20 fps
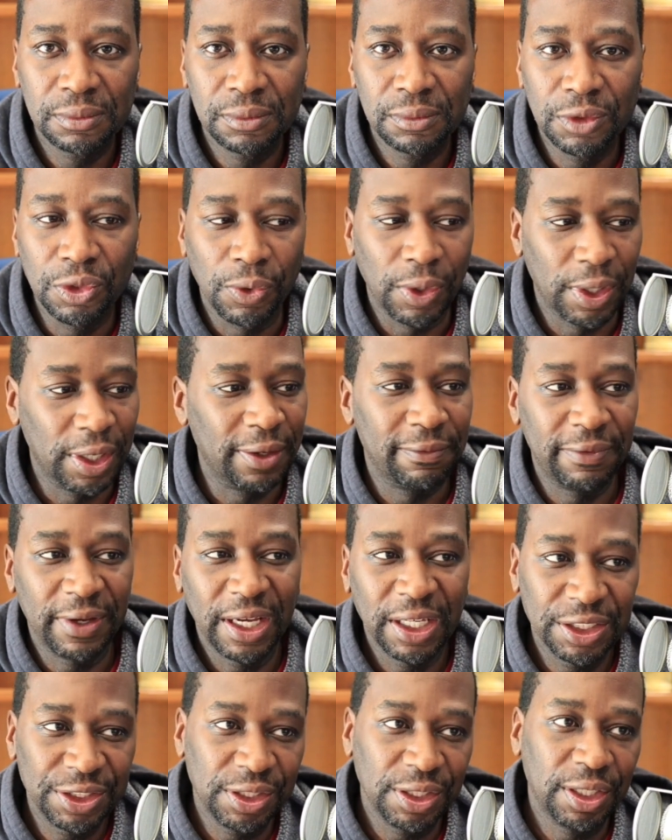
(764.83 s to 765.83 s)
You want to
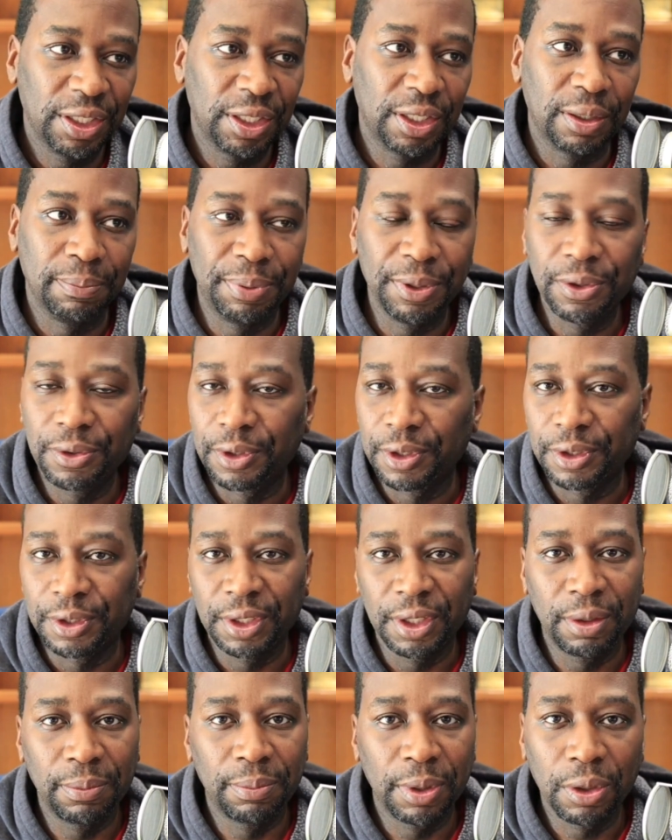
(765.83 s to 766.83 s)
invest, you need a computer, you
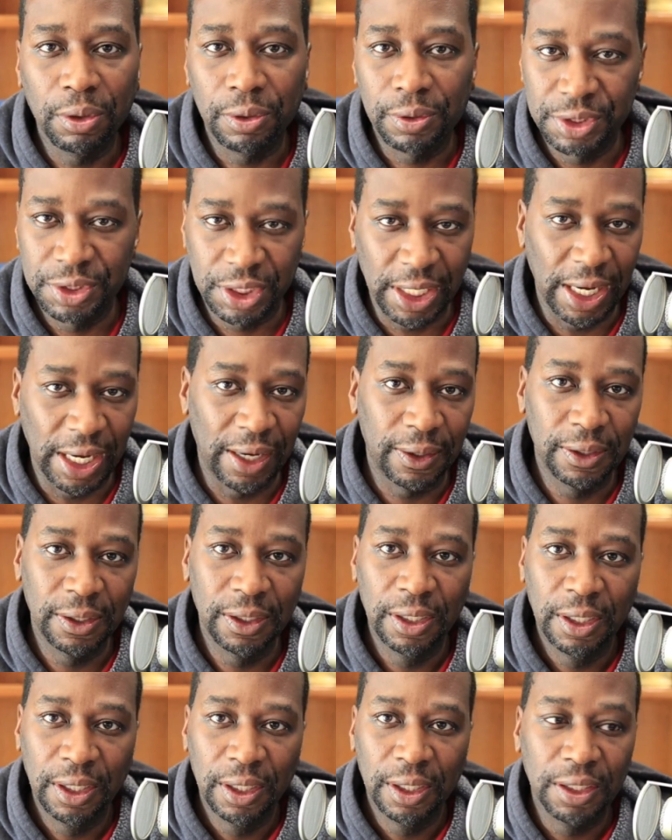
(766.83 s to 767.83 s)
need a brokerage account,
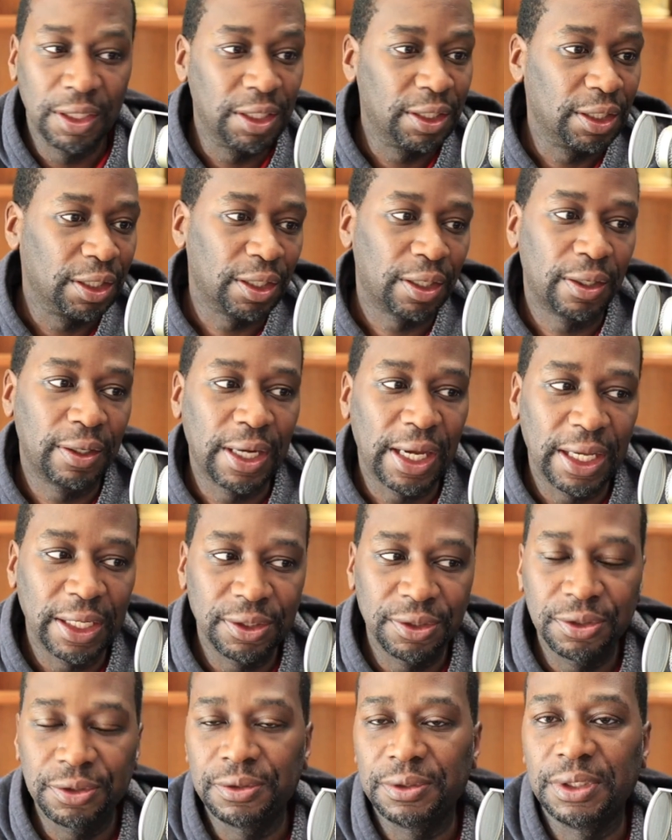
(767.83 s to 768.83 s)
you need to learn how to
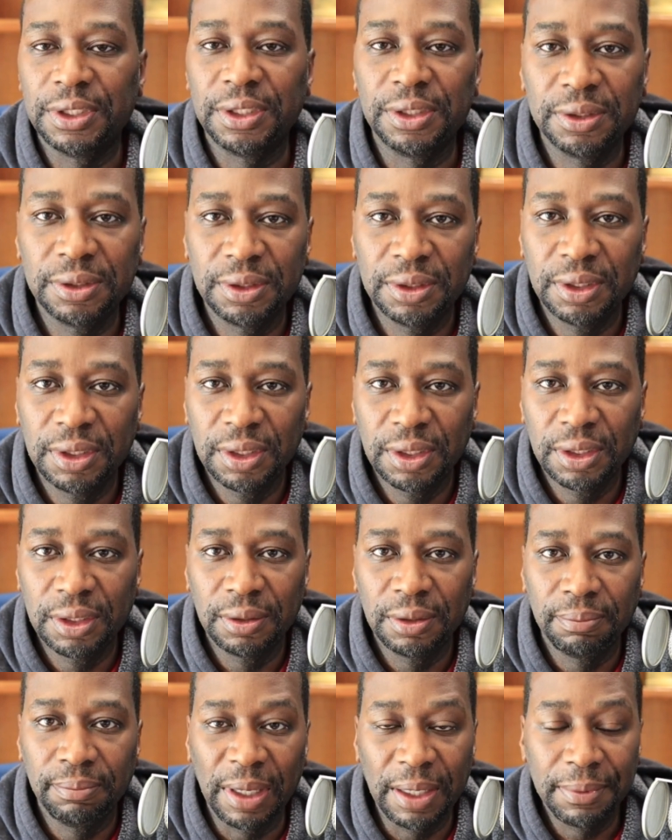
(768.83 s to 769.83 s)
do it.
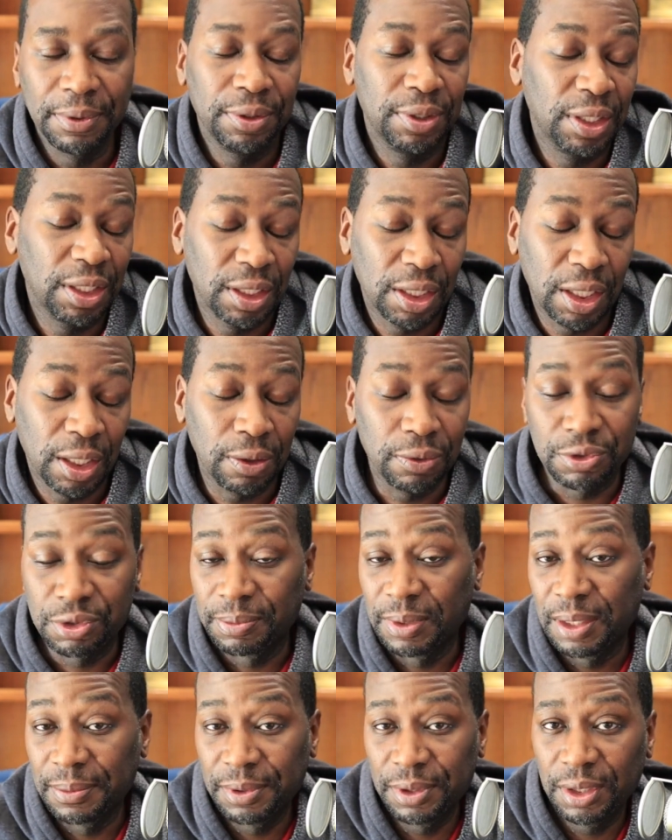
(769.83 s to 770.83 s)
Maybe you need a coach,
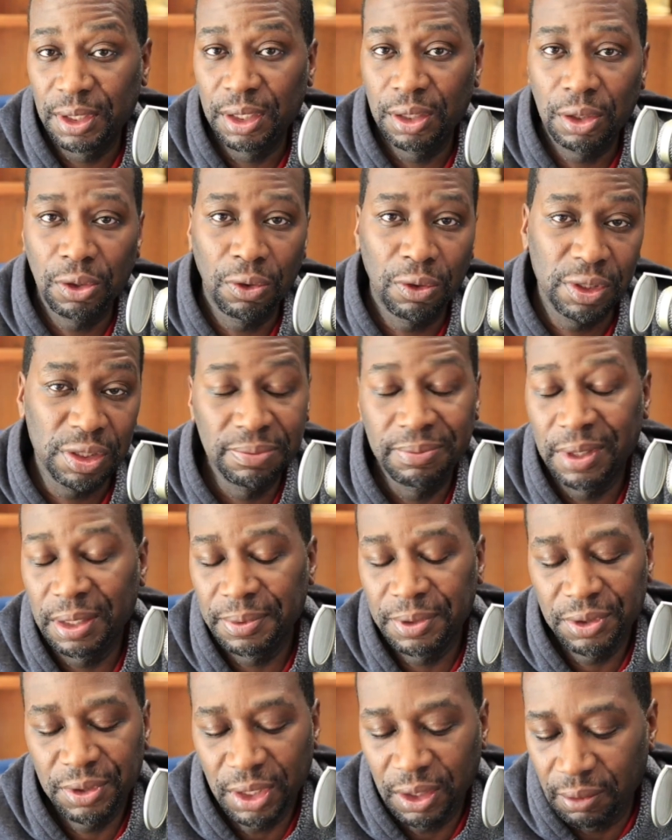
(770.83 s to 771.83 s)
maybe you need a course,
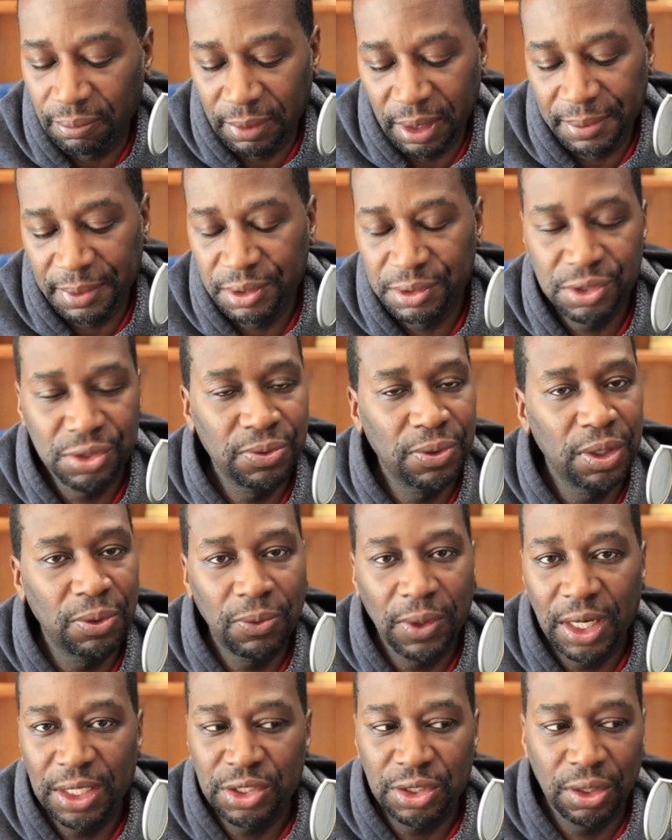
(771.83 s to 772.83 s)
maybe you don't. Maybe you just want to
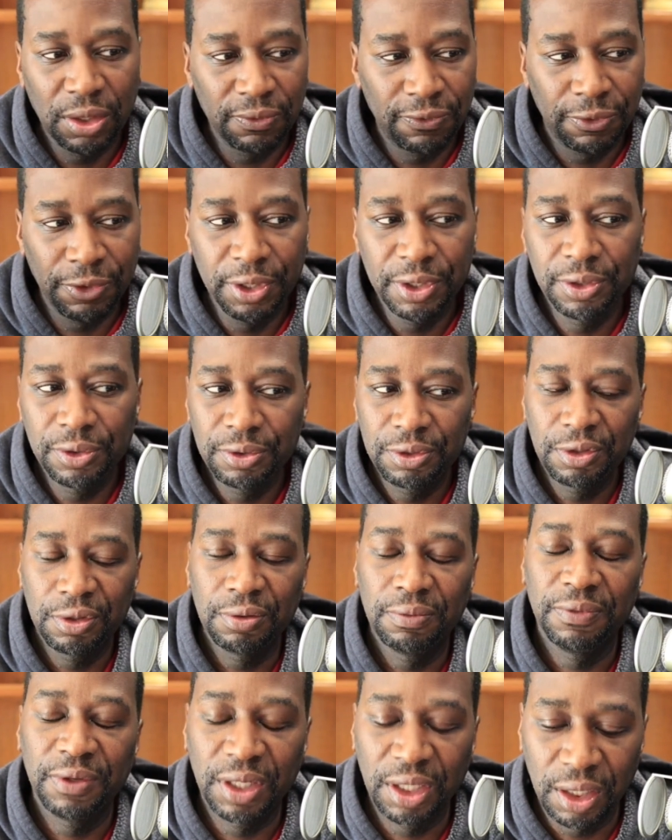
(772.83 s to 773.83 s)
watch free
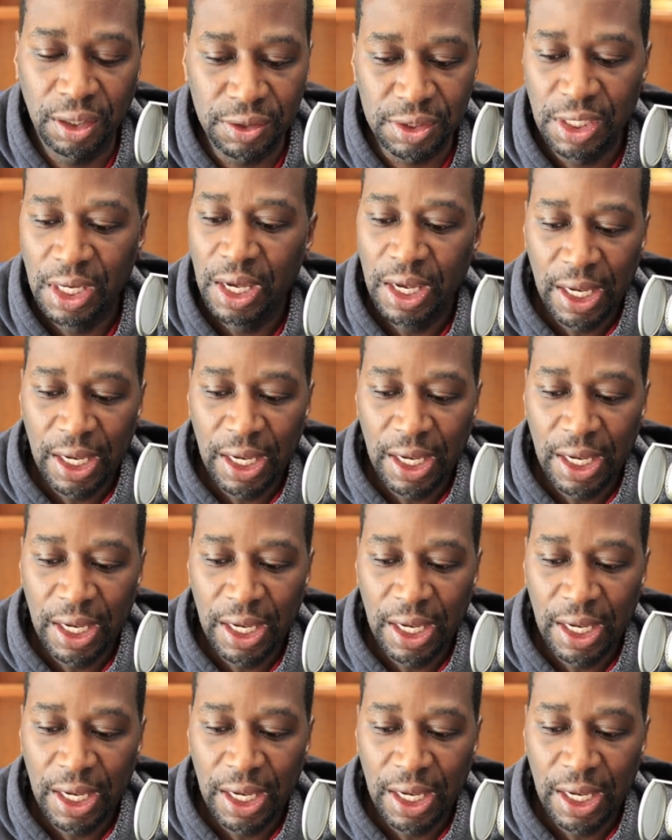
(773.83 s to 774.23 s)
YouTube videos.